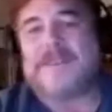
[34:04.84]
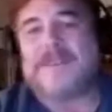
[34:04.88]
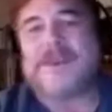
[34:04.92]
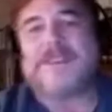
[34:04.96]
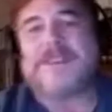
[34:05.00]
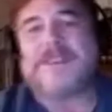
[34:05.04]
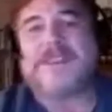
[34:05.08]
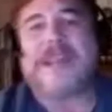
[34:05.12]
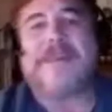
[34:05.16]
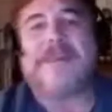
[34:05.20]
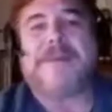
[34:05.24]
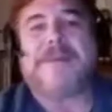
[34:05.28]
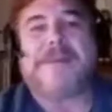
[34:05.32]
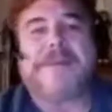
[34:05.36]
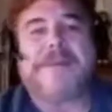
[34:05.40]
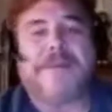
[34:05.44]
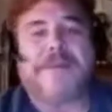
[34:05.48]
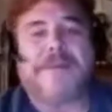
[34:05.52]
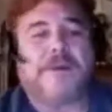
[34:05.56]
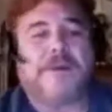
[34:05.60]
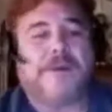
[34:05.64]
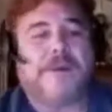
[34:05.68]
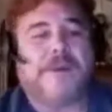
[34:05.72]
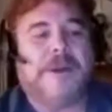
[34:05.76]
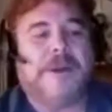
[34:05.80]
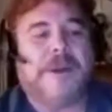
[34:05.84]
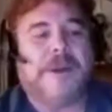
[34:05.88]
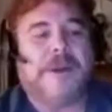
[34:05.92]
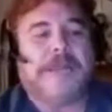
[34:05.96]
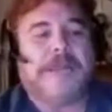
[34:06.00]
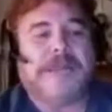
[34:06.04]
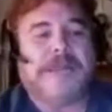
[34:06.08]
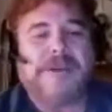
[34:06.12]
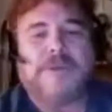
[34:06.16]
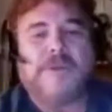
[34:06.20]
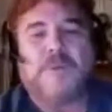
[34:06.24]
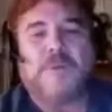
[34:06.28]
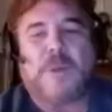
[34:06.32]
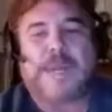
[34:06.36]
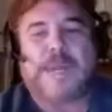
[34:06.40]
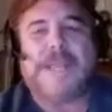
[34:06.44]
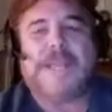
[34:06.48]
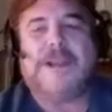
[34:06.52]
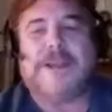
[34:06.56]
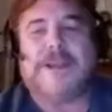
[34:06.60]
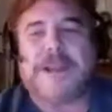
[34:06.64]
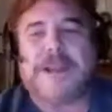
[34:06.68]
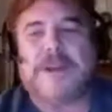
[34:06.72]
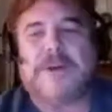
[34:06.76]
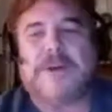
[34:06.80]
space-time continuum in
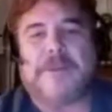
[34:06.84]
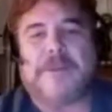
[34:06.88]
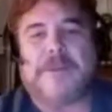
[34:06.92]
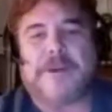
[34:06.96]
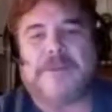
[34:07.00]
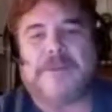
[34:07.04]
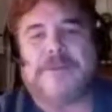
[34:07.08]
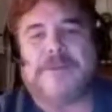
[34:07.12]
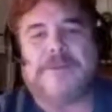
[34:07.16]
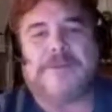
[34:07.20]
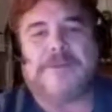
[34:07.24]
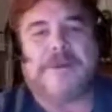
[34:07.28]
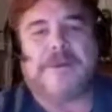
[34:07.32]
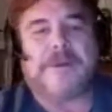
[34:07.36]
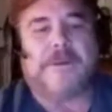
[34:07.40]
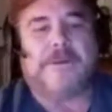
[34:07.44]
20-year increments.